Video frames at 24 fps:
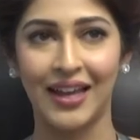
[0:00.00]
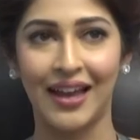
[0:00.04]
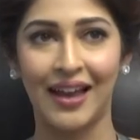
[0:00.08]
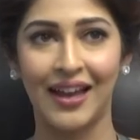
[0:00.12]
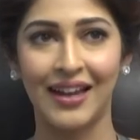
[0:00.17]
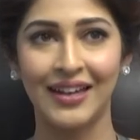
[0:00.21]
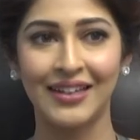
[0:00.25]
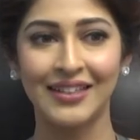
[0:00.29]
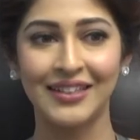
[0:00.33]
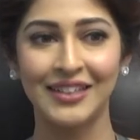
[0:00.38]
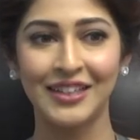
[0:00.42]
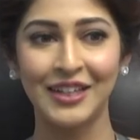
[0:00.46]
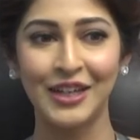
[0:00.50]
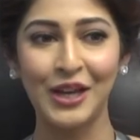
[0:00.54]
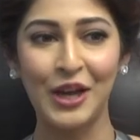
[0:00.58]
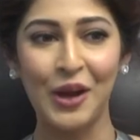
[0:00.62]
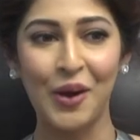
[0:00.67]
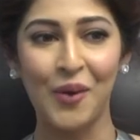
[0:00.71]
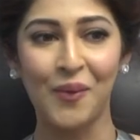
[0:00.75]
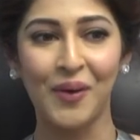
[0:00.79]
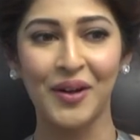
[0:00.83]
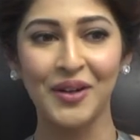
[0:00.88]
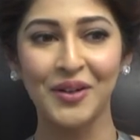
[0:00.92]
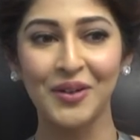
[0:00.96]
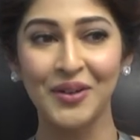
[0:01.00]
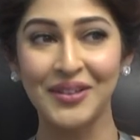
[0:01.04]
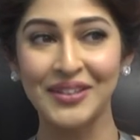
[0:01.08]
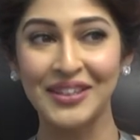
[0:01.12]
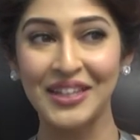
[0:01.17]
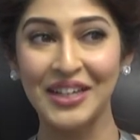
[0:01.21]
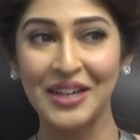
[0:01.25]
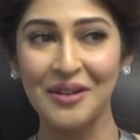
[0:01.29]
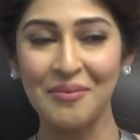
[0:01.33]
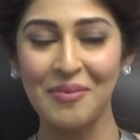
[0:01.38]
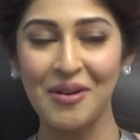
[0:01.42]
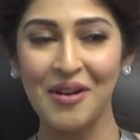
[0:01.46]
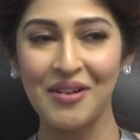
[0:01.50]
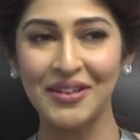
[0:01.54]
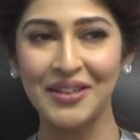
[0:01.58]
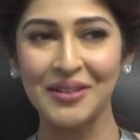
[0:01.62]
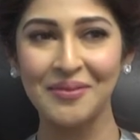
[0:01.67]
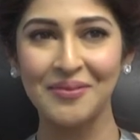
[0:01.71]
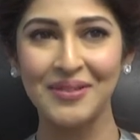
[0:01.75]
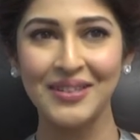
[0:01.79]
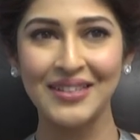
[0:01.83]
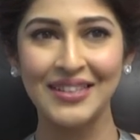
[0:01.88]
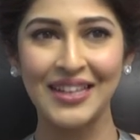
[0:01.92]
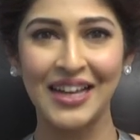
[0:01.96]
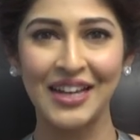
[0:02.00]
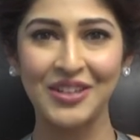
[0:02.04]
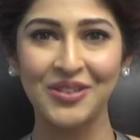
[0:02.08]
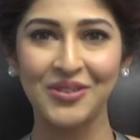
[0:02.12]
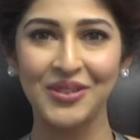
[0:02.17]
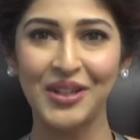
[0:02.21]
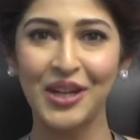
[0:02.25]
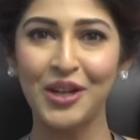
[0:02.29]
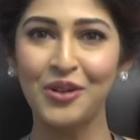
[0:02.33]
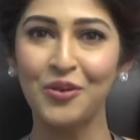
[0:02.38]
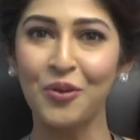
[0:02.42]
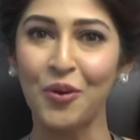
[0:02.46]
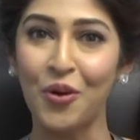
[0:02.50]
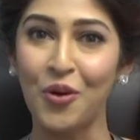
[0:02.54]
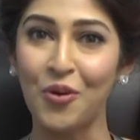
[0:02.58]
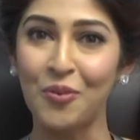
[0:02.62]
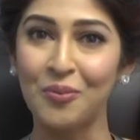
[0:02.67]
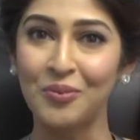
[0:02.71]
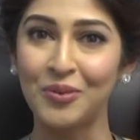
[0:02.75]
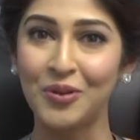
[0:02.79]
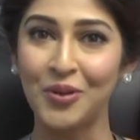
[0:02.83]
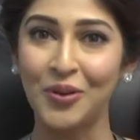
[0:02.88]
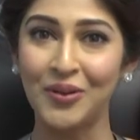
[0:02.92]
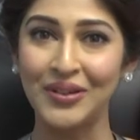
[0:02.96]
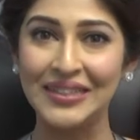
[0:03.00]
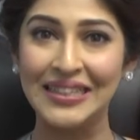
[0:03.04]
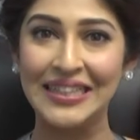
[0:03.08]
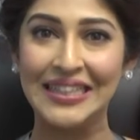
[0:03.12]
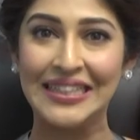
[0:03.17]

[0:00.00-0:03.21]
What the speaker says: And one good thing about him is that you get home-cooked,